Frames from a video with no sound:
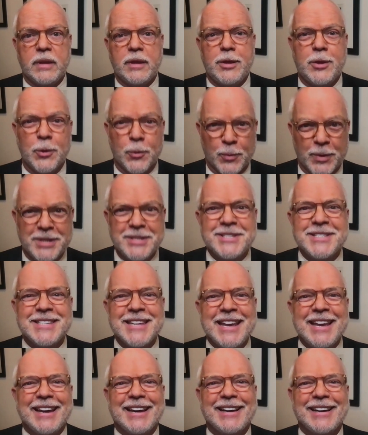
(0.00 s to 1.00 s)

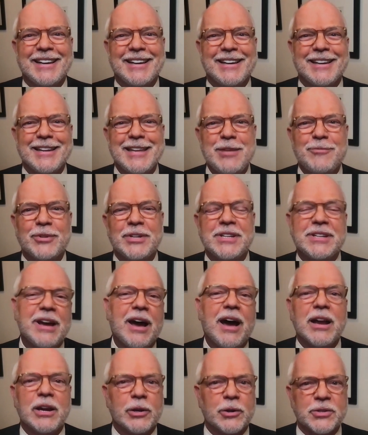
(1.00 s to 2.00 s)
humans, even
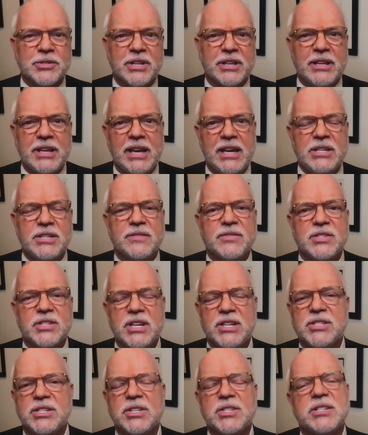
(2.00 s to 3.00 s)
toddlers at the age of
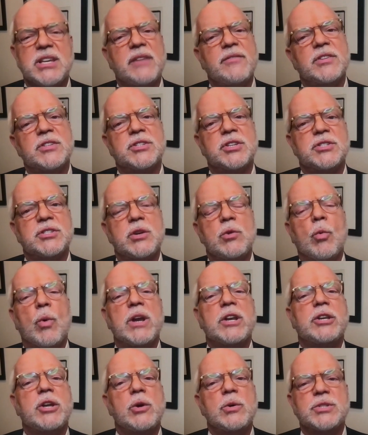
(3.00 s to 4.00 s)
6 and 7, to see
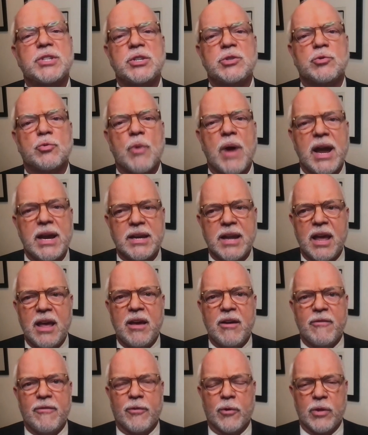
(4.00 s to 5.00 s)
what dose is right
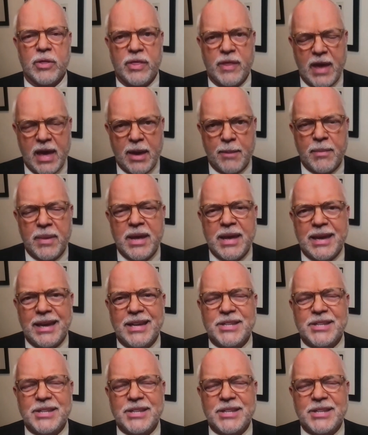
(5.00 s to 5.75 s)
for them.